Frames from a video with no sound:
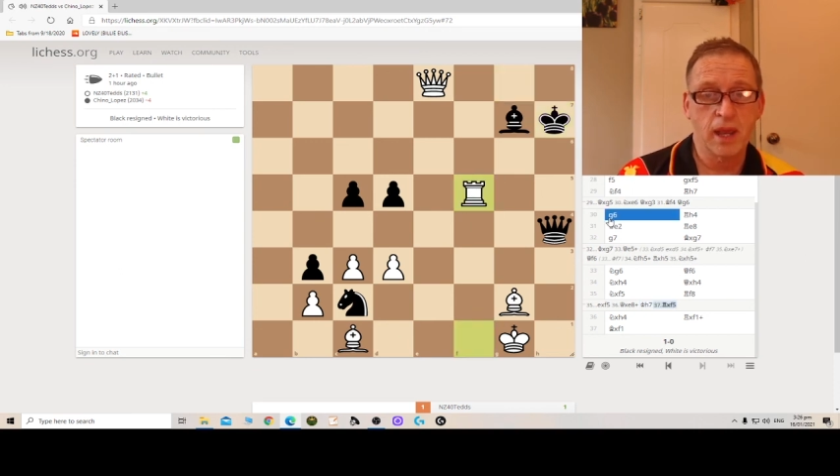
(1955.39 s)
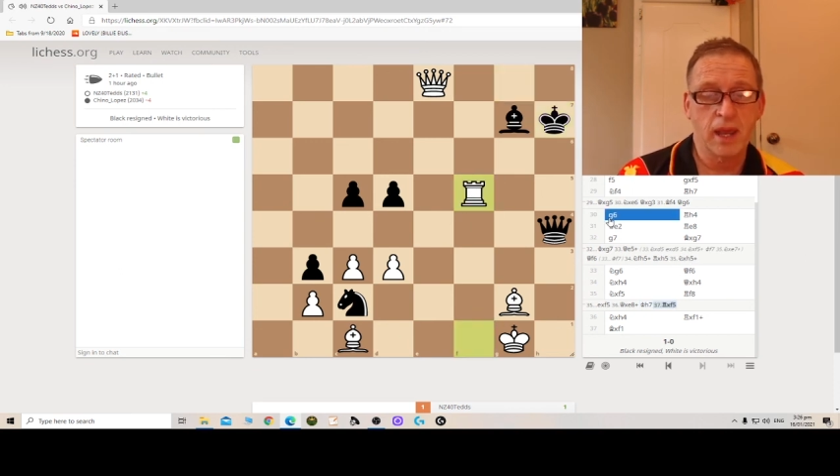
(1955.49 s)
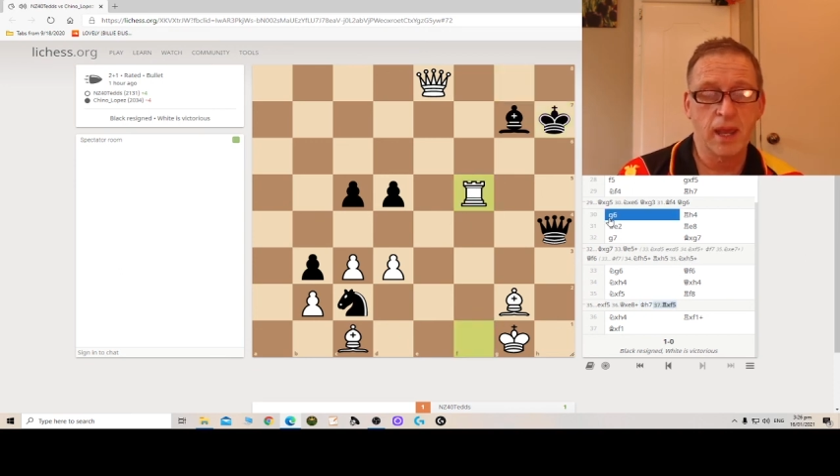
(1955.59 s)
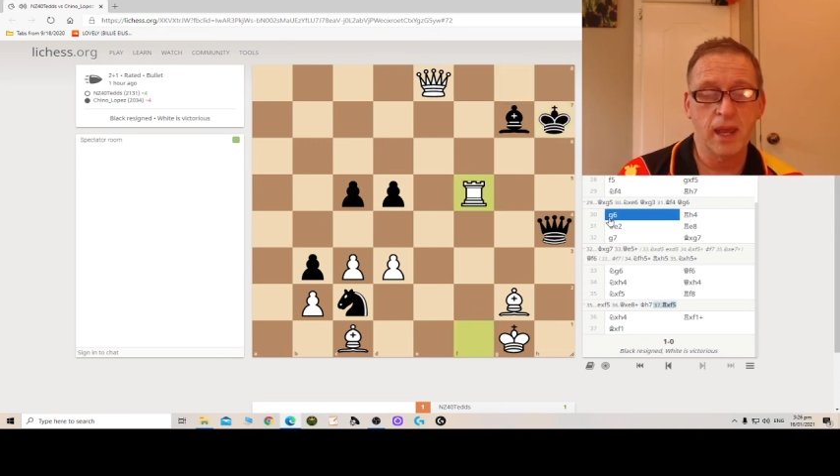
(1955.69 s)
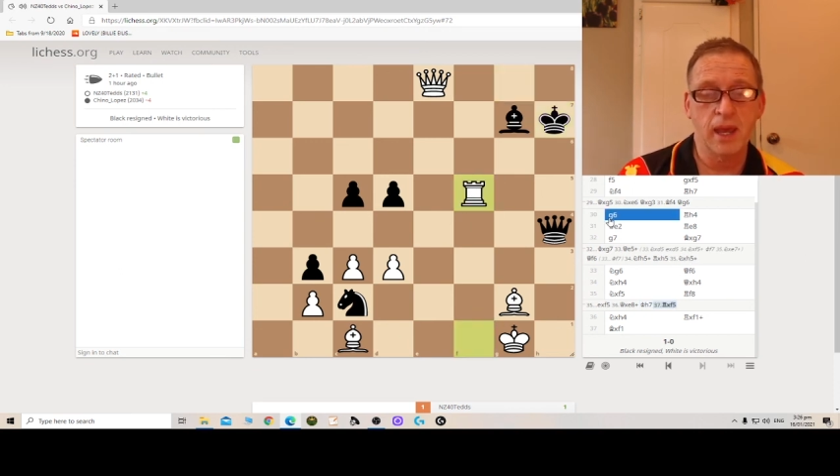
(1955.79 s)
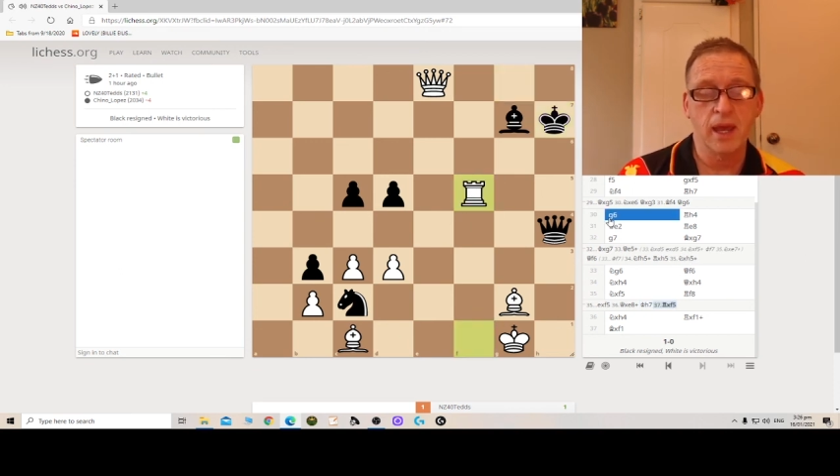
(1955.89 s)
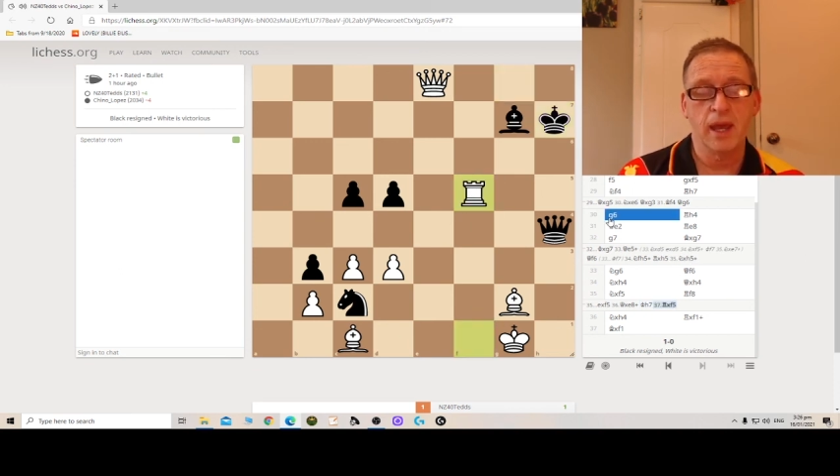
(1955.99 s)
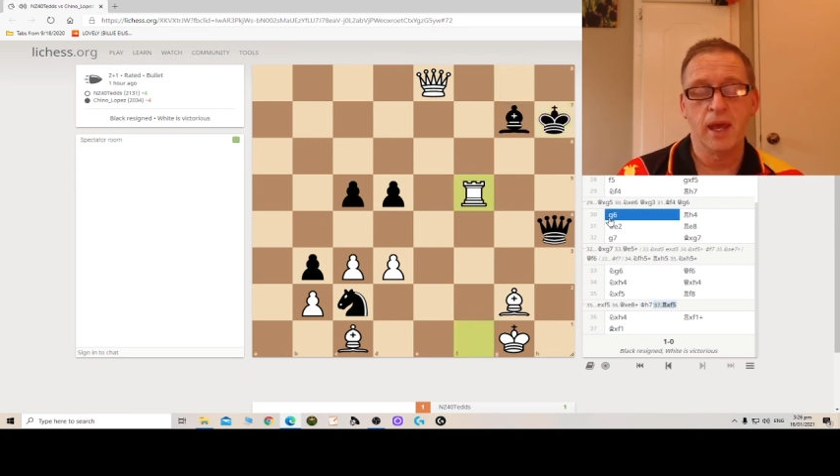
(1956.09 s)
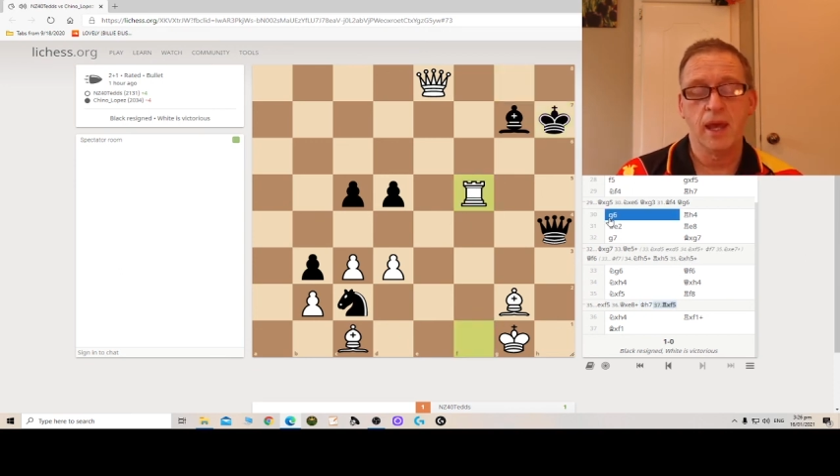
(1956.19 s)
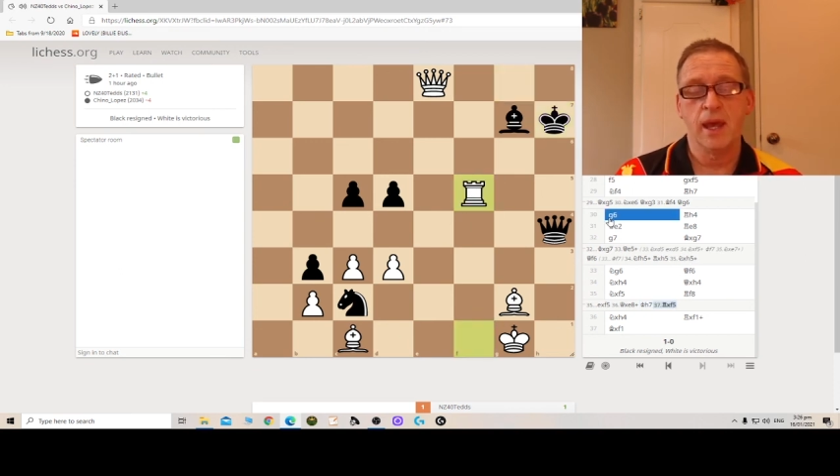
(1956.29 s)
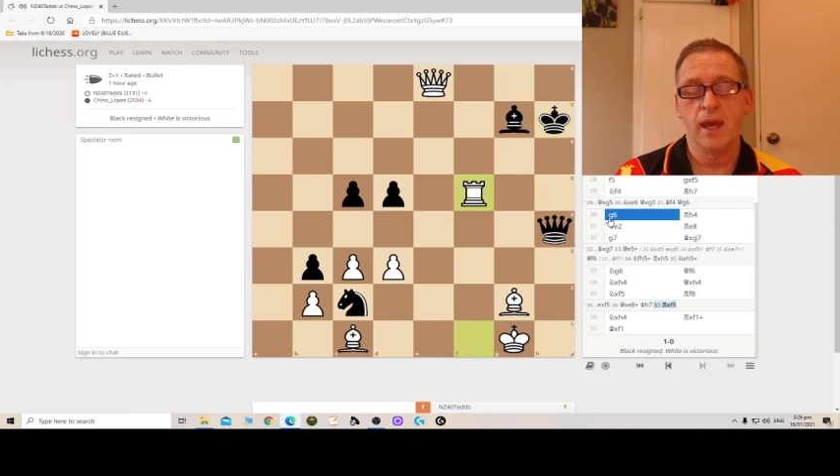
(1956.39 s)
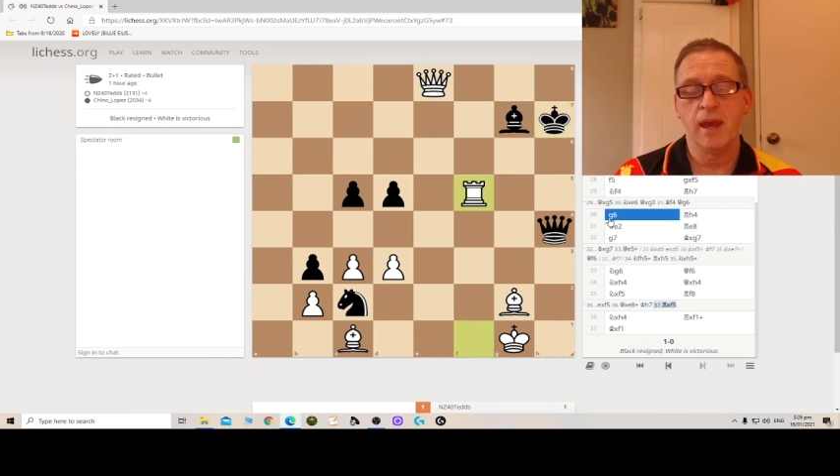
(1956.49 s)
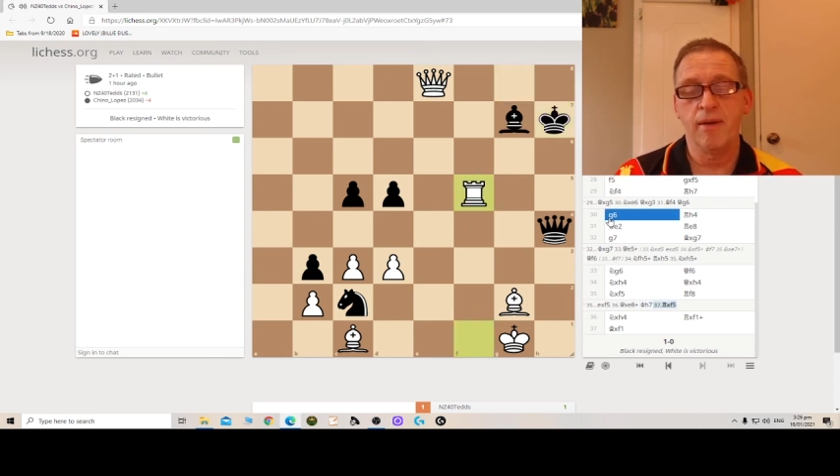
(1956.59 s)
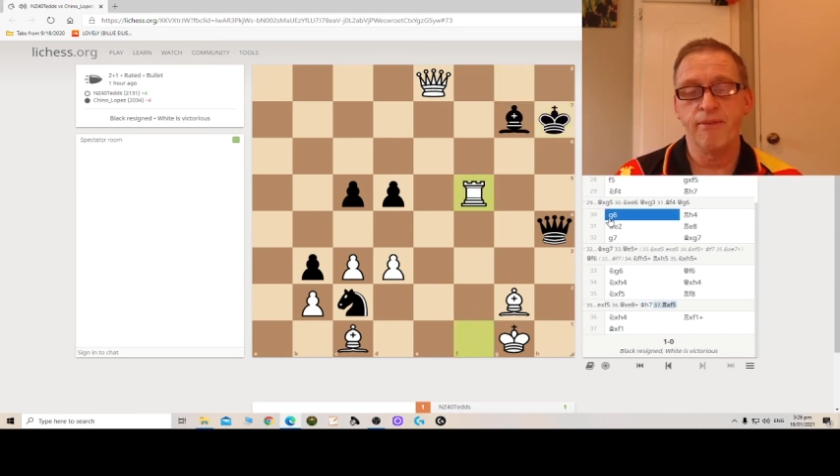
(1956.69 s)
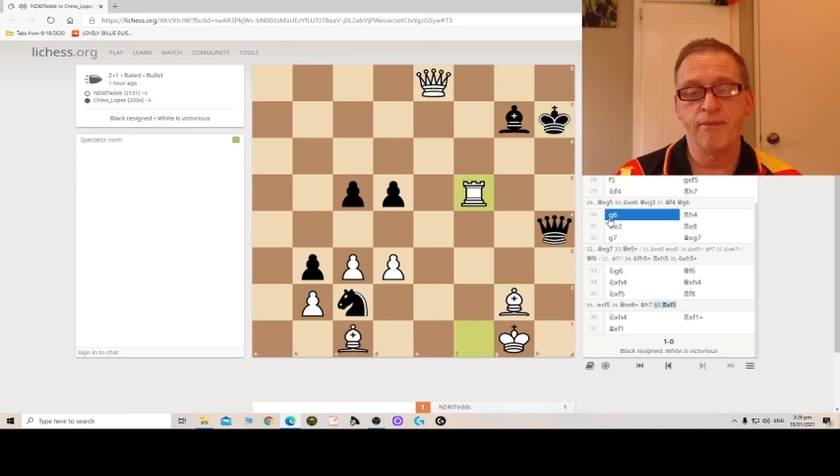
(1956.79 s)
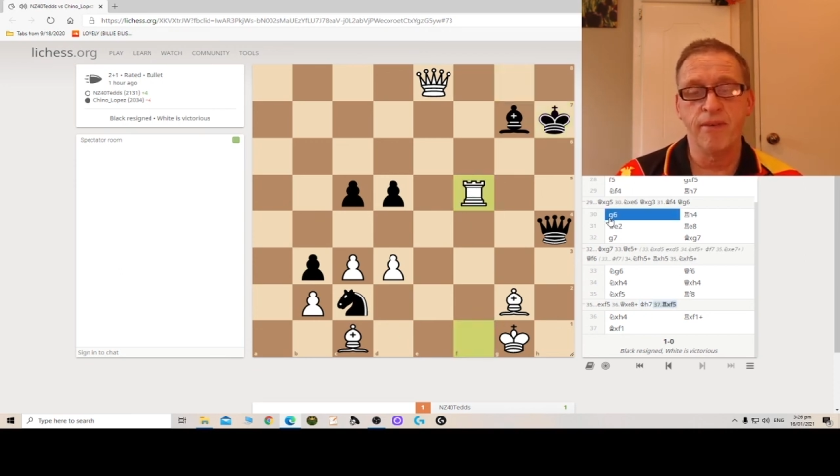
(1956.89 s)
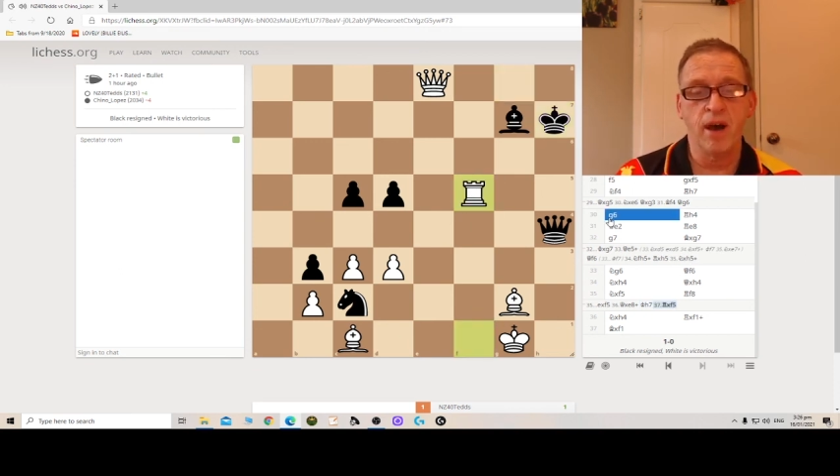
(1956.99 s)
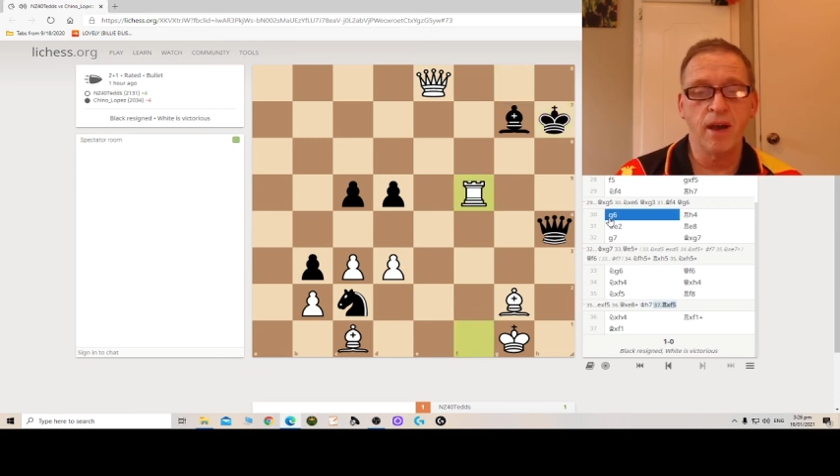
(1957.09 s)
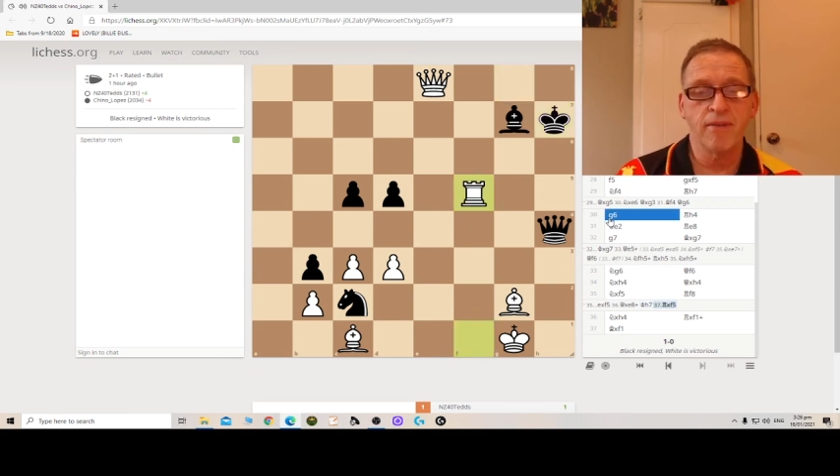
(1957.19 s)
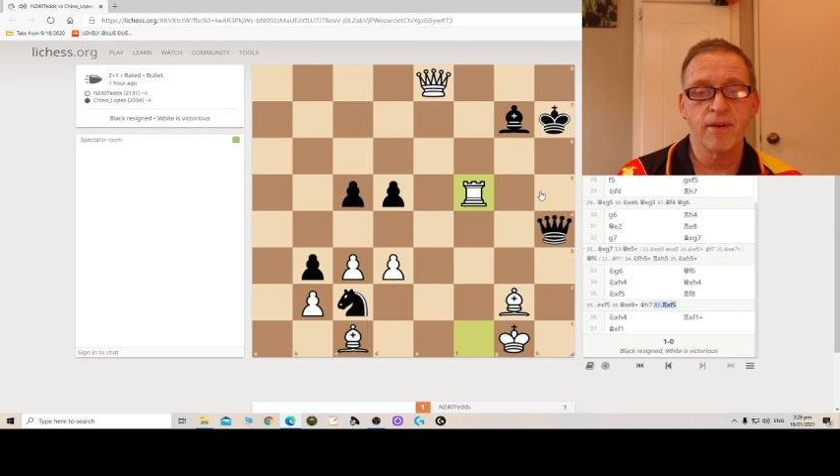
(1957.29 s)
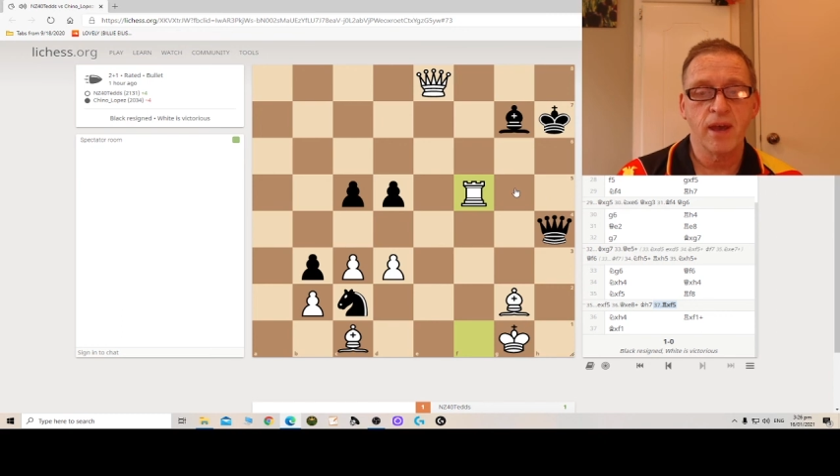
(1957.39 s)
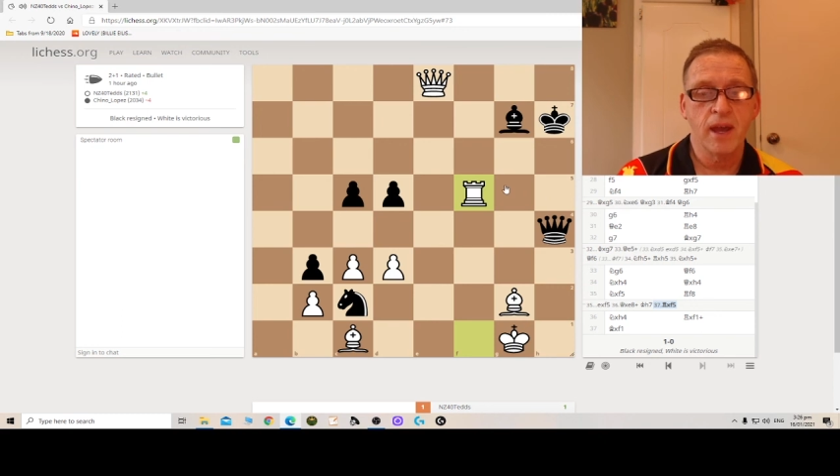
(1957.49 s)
here, f5.